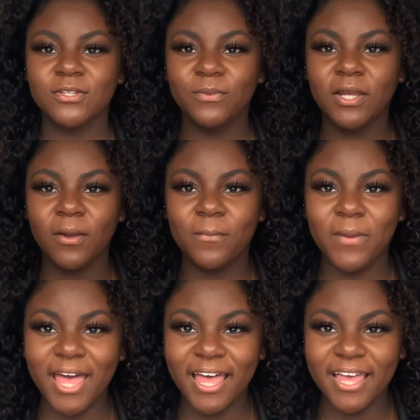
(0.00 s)
so we are
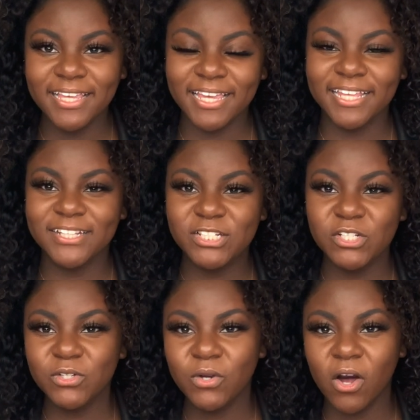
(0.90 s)
back and the
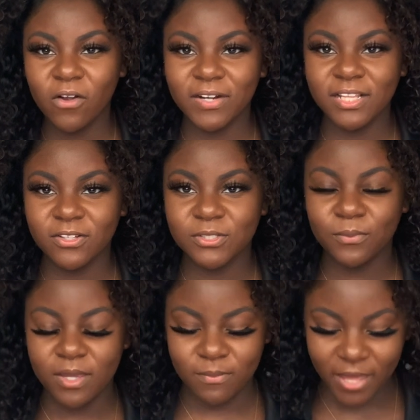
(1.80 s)
shoe already looks
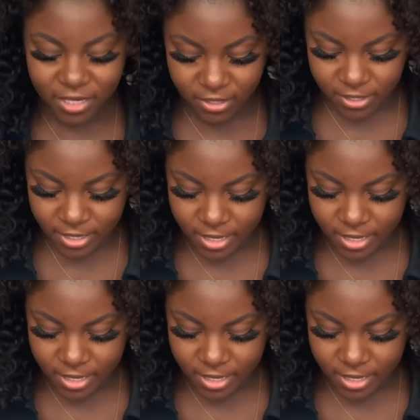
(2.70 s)
way better.